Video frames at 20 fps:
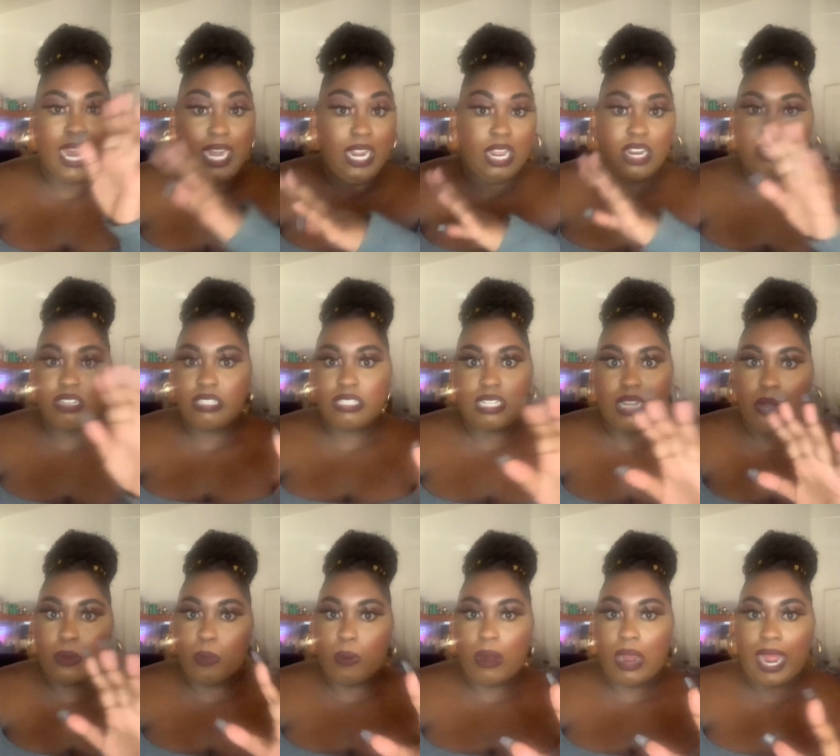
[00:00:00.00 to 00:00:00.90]
didn't understand
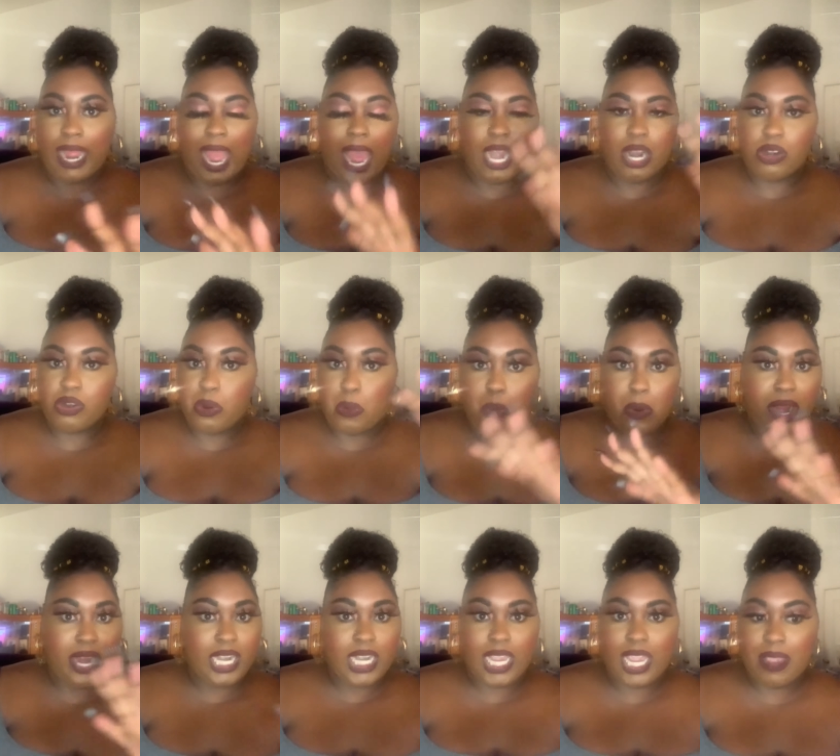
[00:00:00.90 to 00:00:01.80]
why. I don't know where
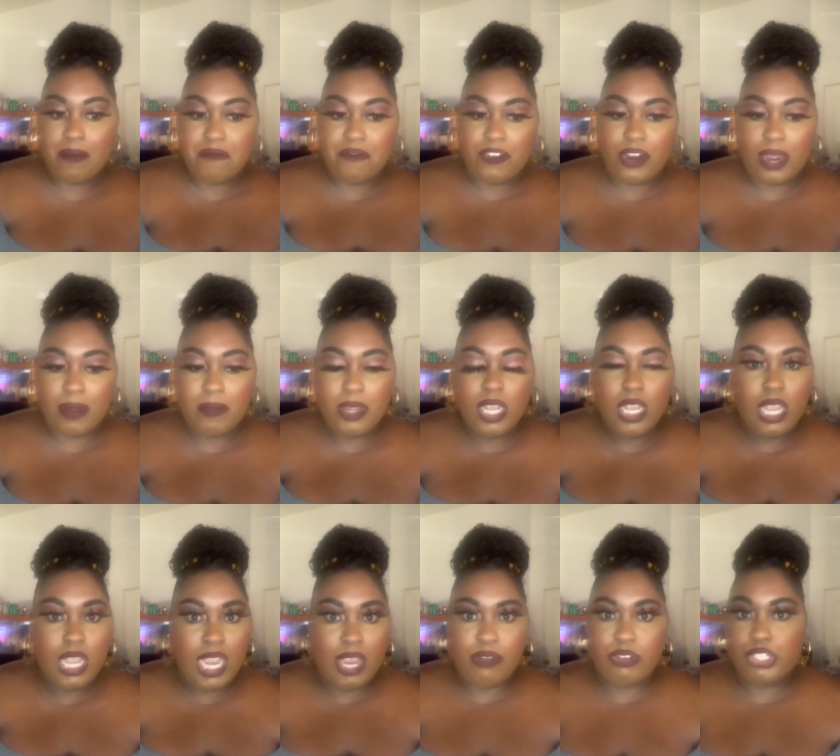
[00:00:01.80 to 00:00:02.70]
it came from.
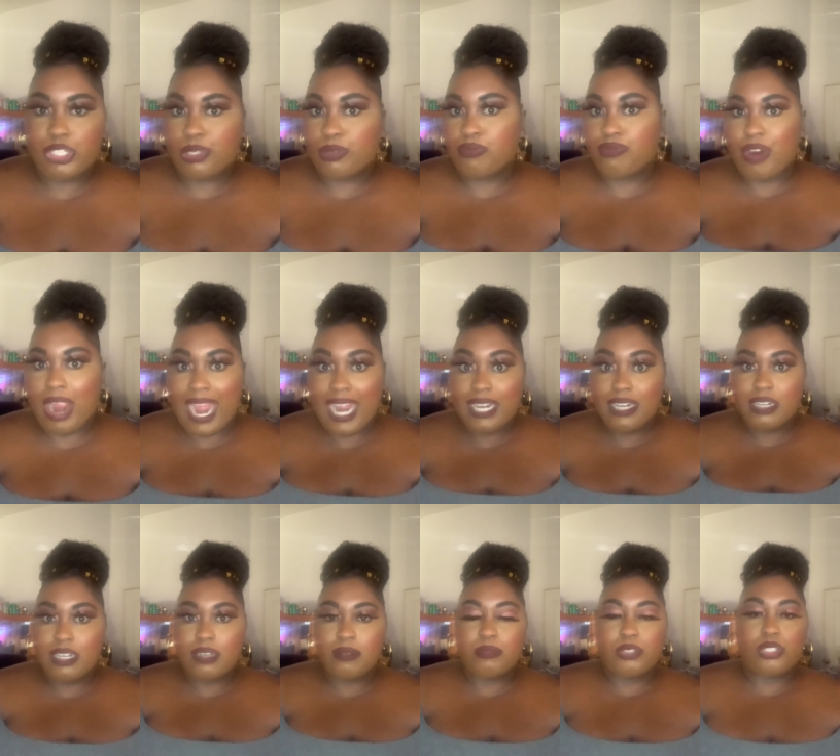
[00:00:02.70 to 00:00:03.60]
It was just
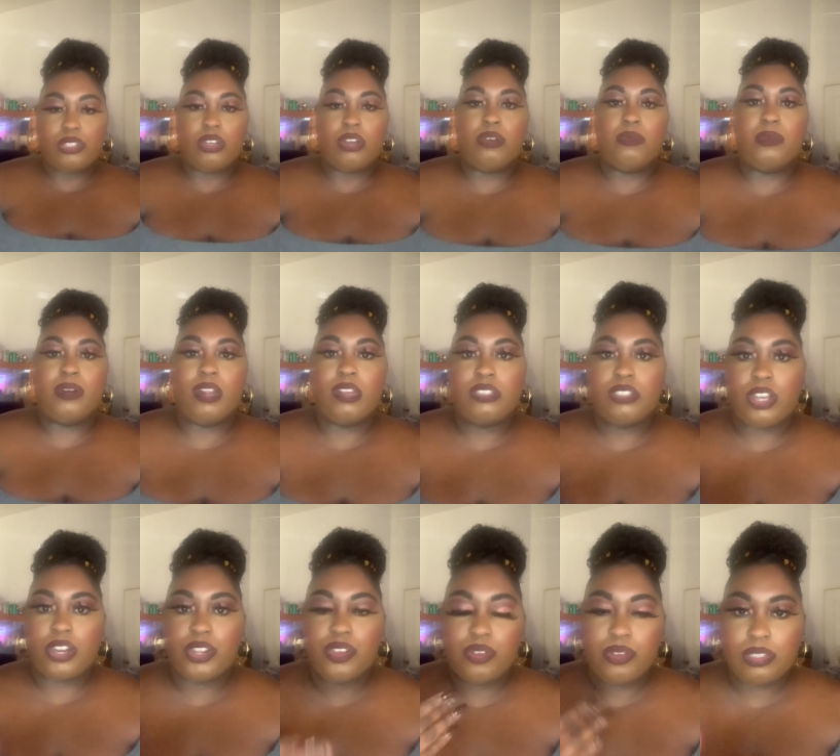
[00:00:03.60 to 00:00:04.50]
random. So when I
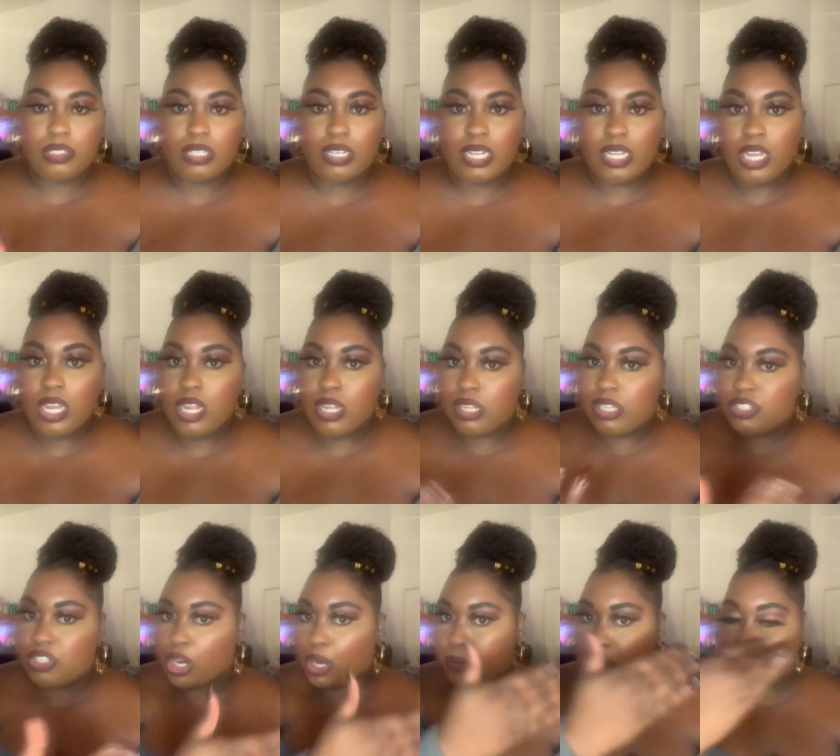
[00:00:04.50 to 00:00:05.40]
started using it, the
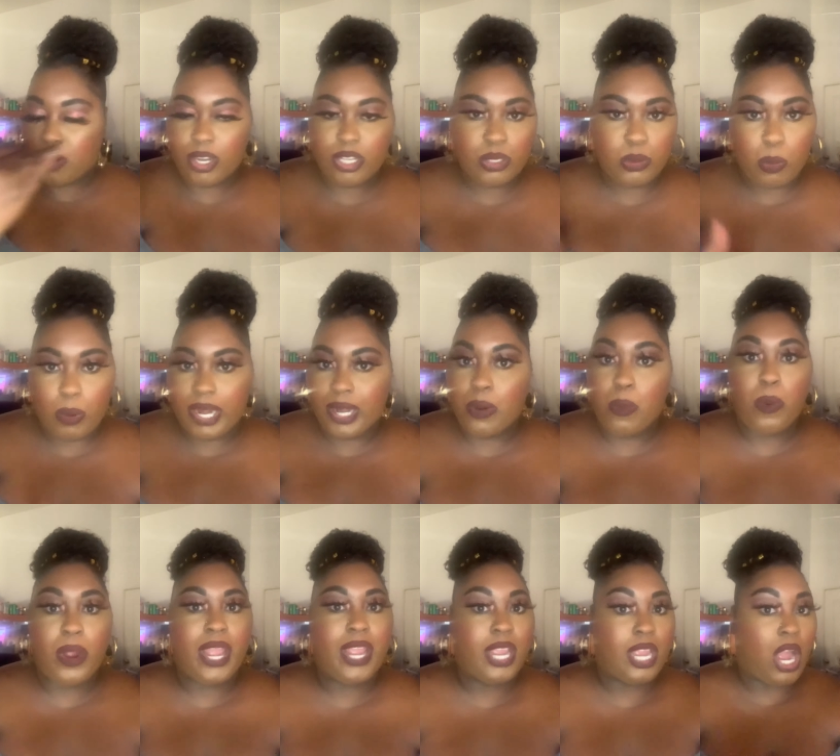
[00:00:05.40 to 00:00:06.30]
dark marks went
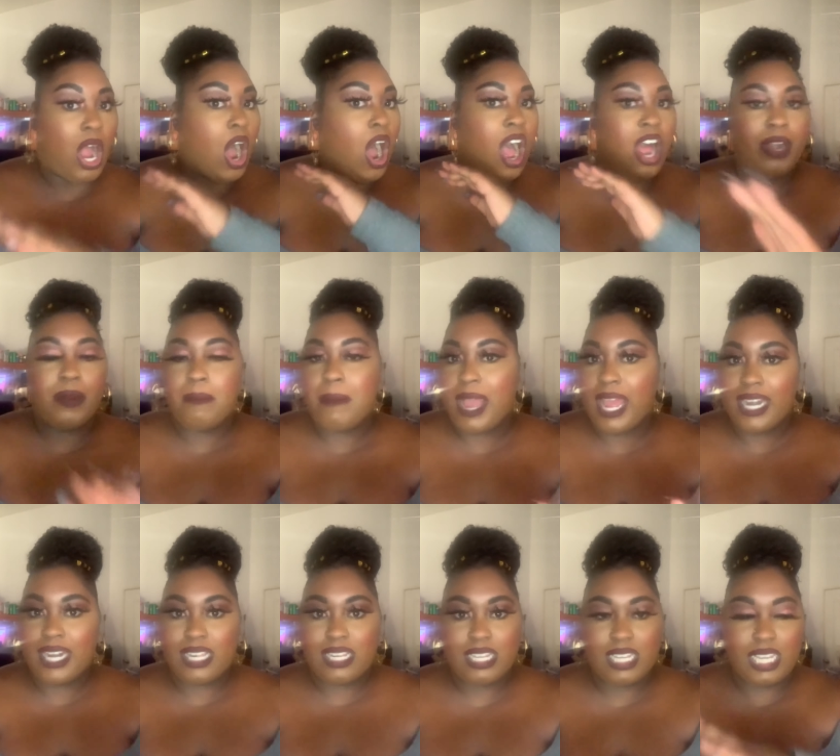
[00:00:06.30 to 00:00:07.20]
away
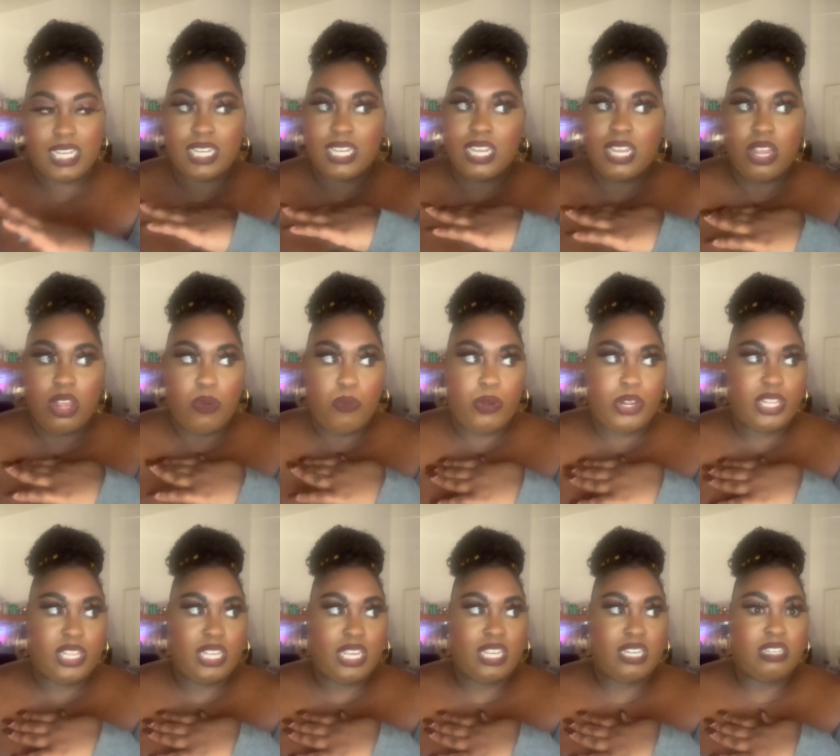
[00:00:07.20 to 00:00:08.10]
automatically
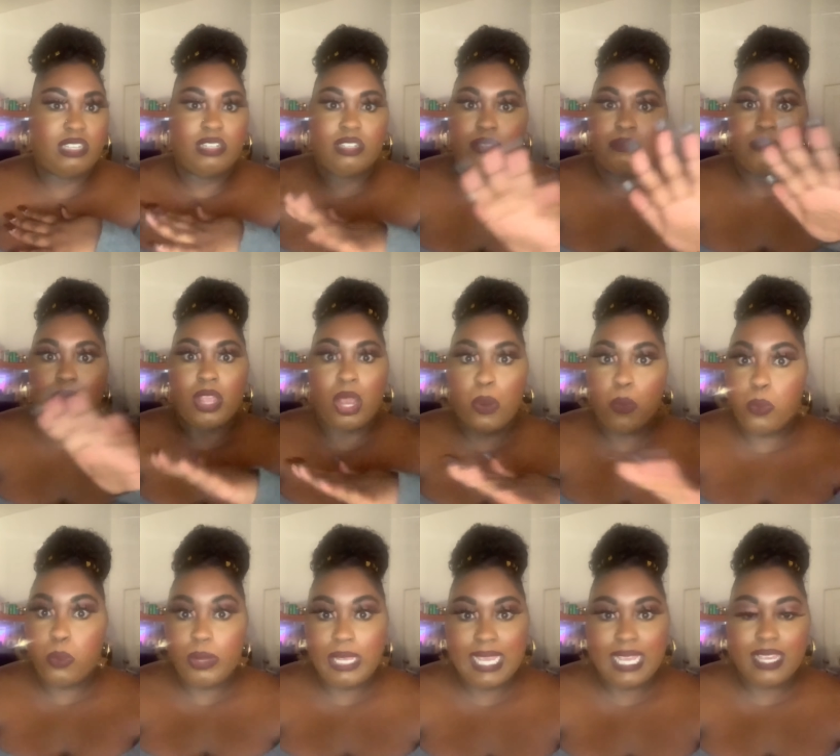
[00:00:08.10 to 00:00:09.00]
within a
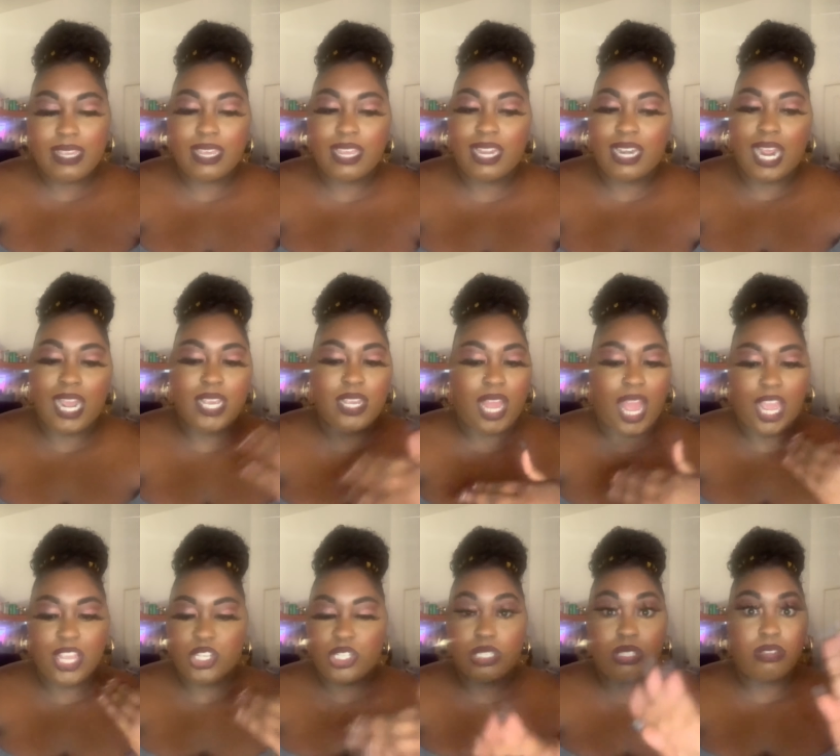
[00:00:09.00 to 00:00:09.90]
week, and I,
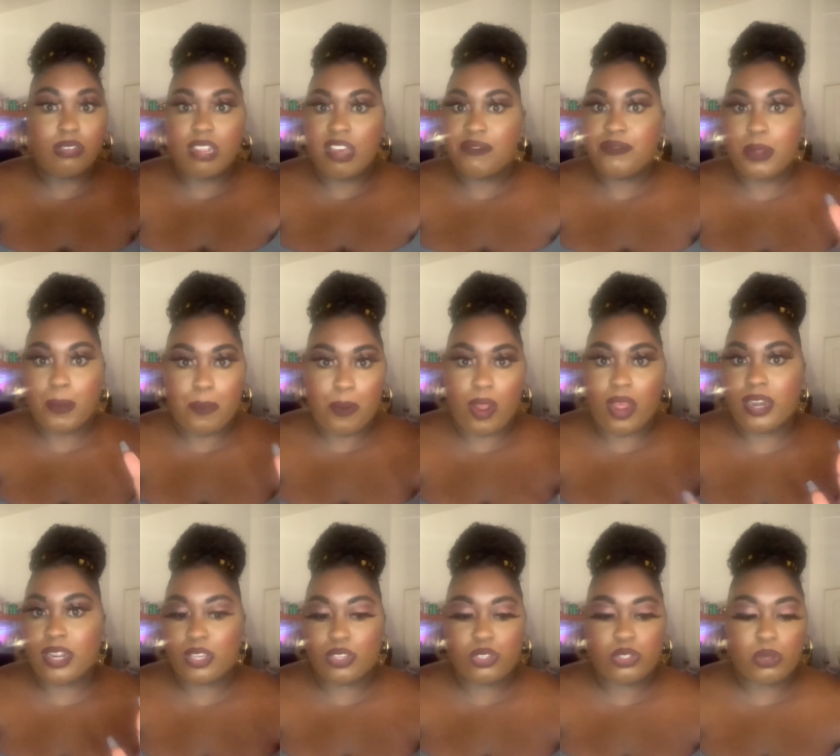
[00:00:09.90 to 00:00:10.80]
I just love the
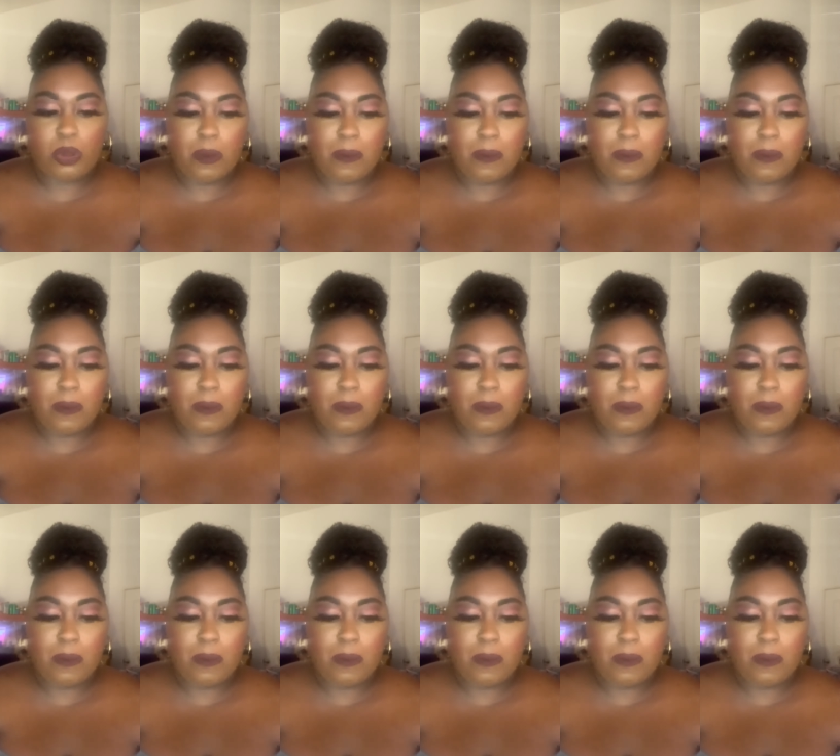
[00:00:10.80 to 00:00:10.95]
product so